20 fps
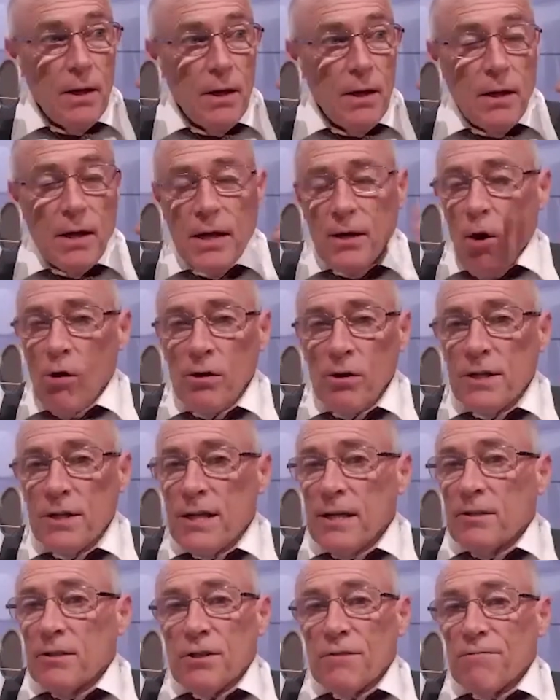And all you
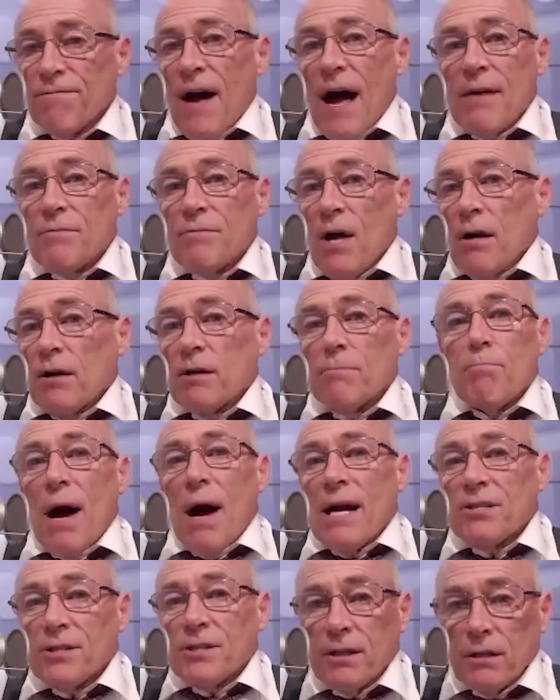need is a $5
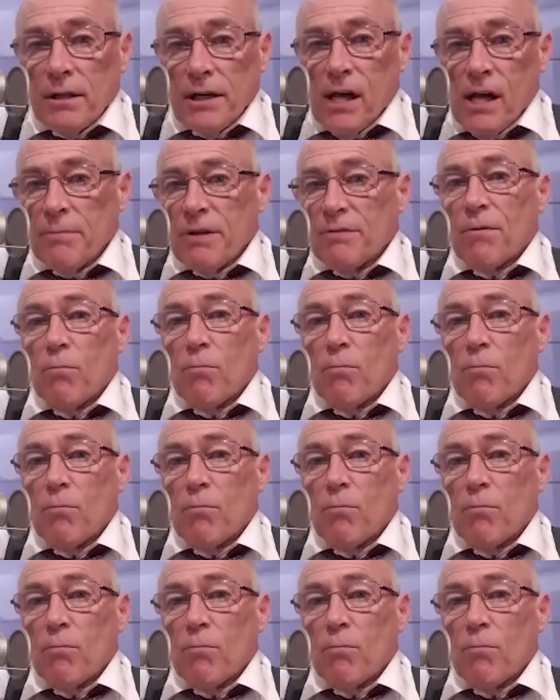bicycle helmet from